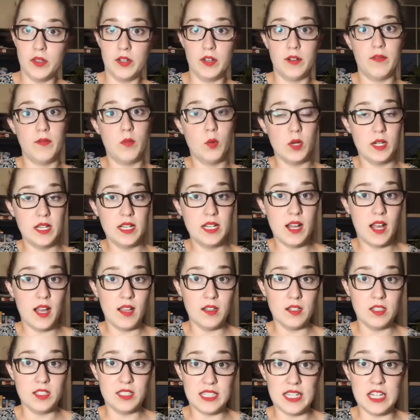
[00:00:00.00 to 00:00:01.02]
They're
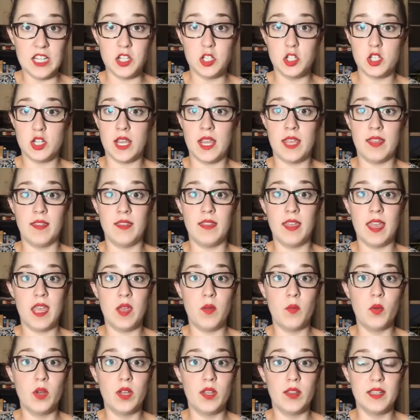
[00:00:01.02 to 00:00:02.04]
$40 each, and
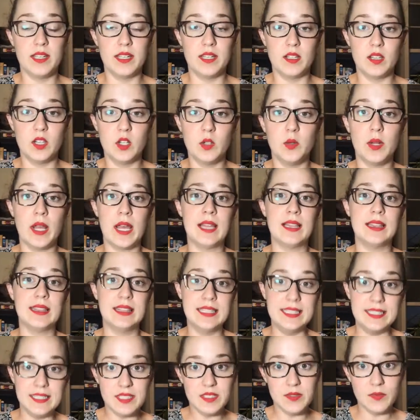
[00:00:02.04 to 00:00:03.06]
they will include at
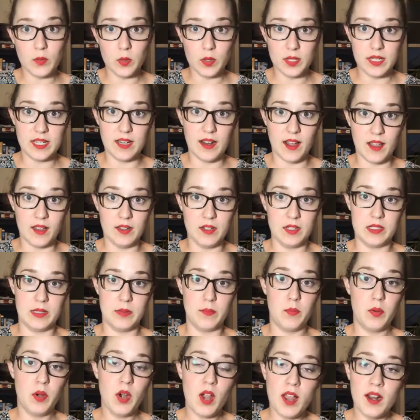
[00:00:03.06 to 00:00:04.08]
least $40
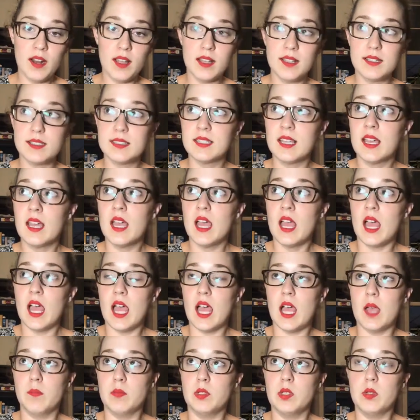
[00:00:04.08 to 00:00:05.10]
in products.
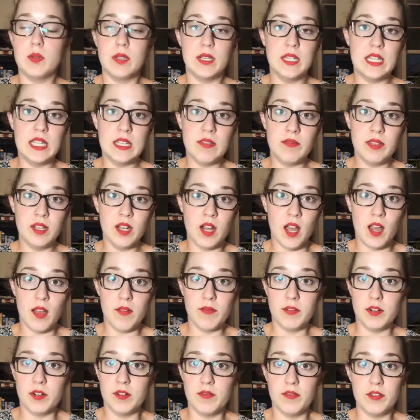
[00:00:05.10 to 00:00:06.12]
You can even
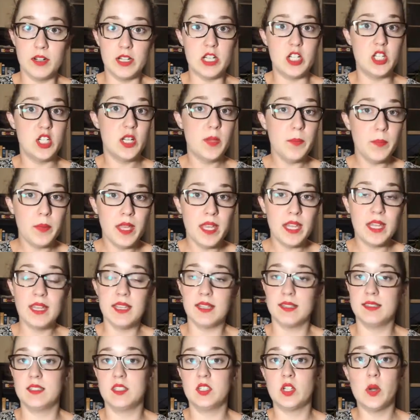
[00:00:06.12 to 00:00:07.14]
offer free shipping.
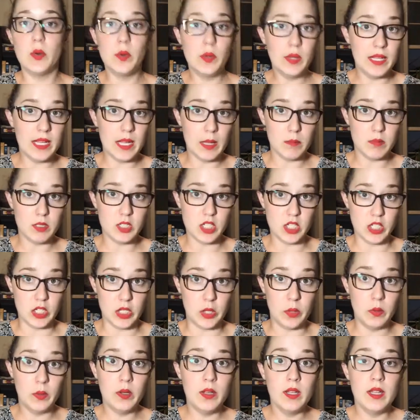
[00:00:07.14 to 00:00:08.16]
It's totally up to
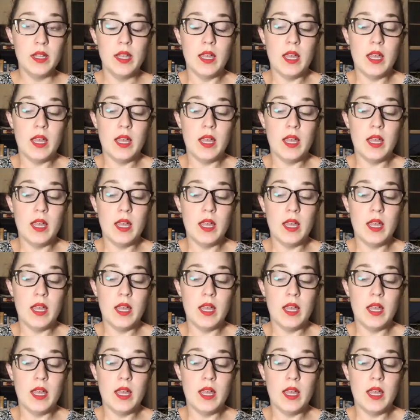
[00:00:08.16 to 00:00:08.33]
you.